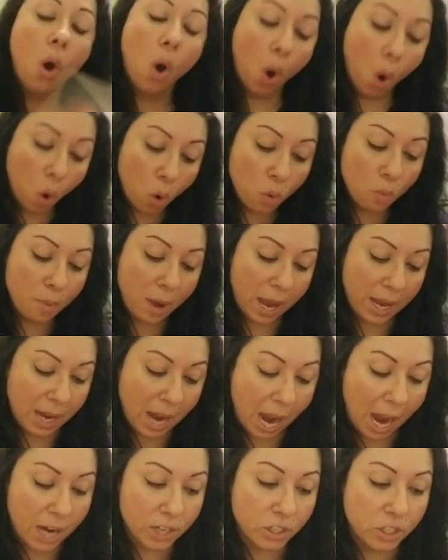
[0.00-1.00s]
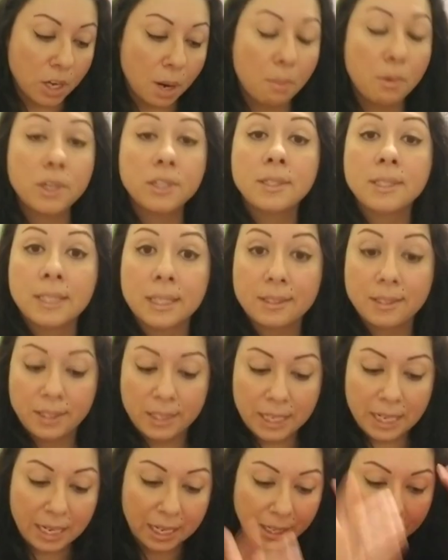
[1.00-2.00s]
Oh my gosh, number
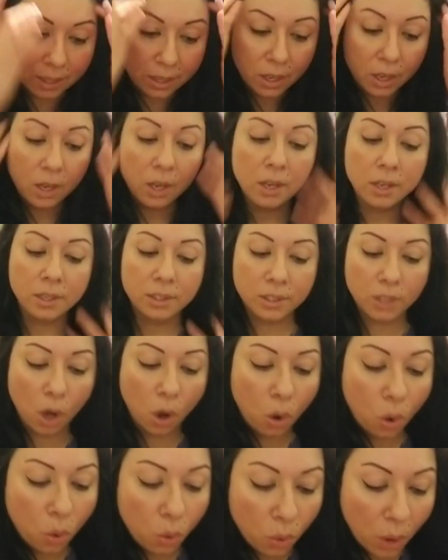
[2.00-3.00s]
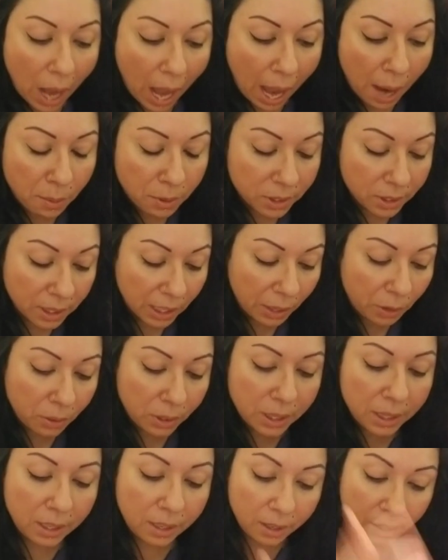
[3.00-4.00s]
16. So I was
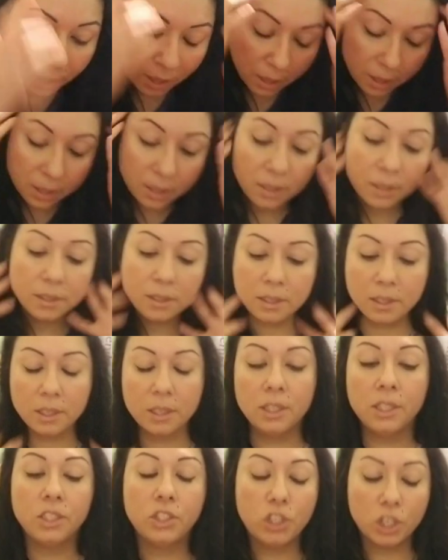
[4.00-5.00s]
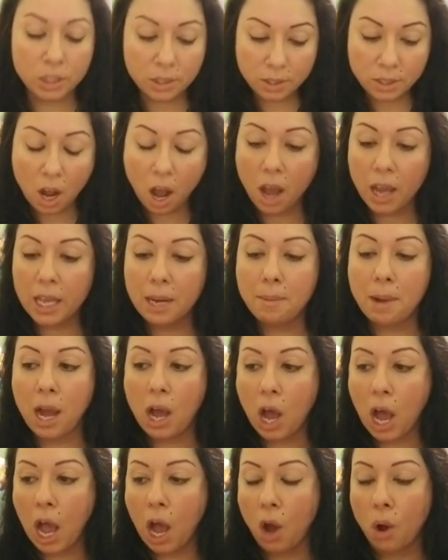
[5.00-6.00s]
literally just talking
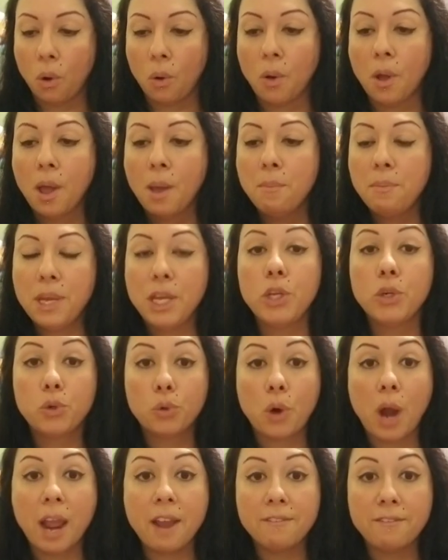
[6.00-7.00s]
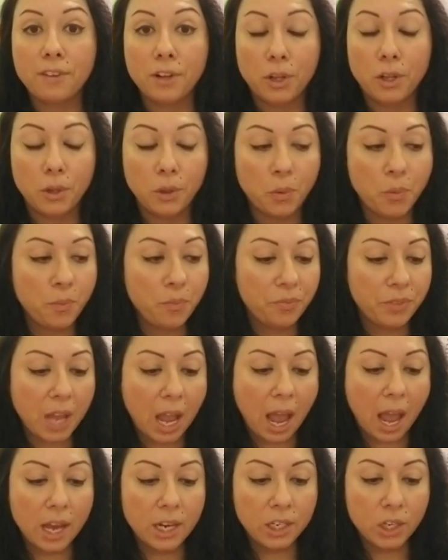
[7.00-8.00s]
about how being grateful
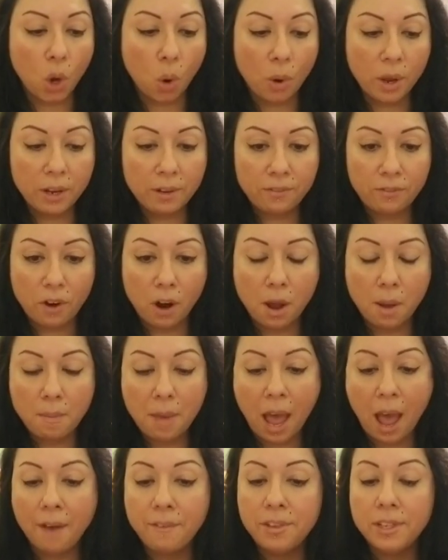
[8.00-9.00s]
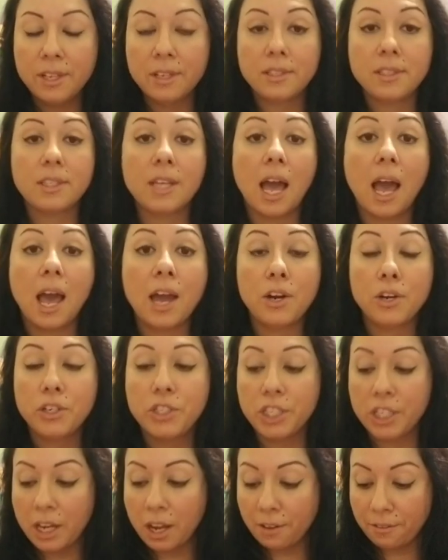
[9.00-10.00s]
and going from having this
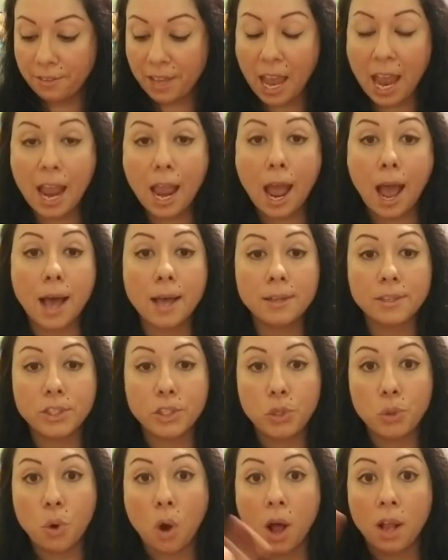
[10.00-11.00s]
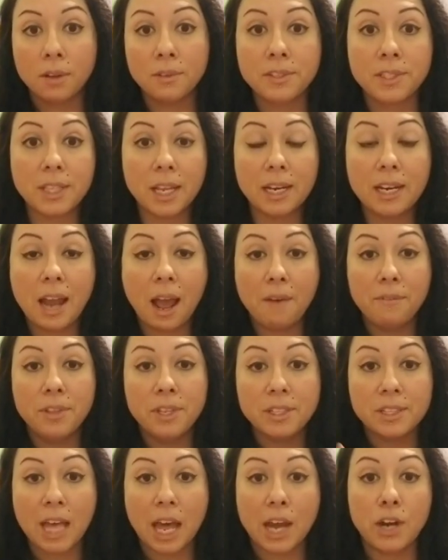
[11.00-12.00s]
energy of chaos to all of a sudden having
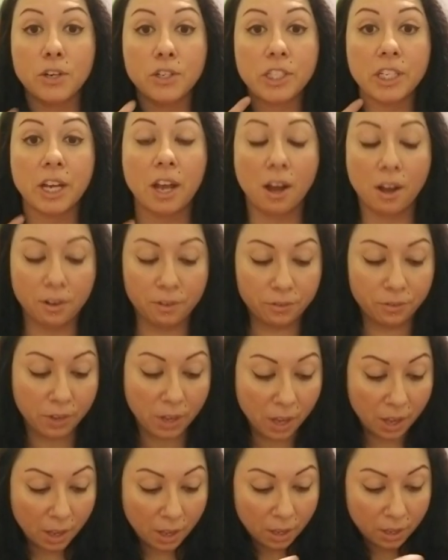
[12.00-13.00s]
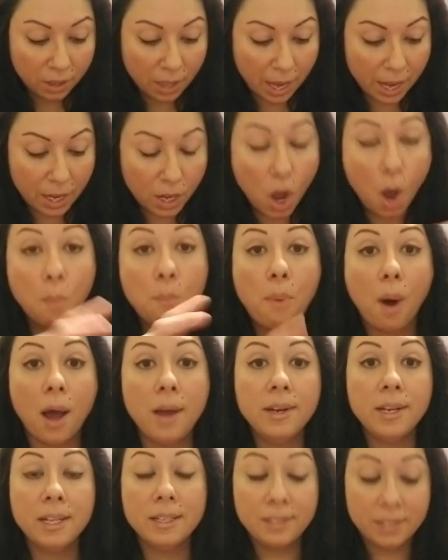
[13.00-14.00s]
this energy of like
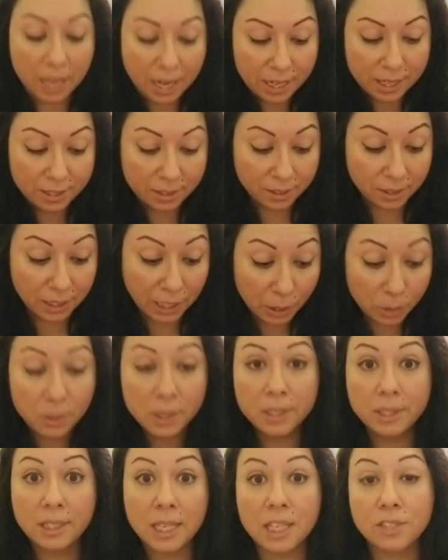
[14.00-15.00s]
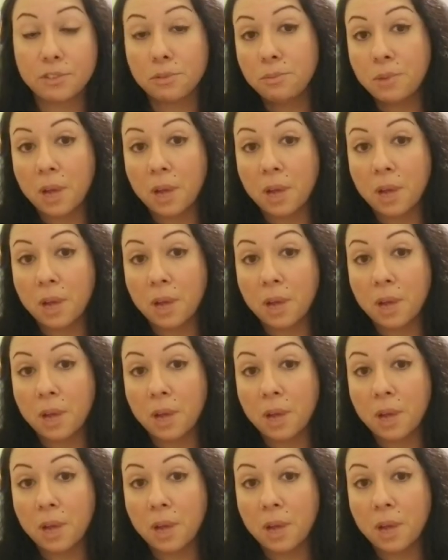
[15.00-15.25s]
abundance and it literally says from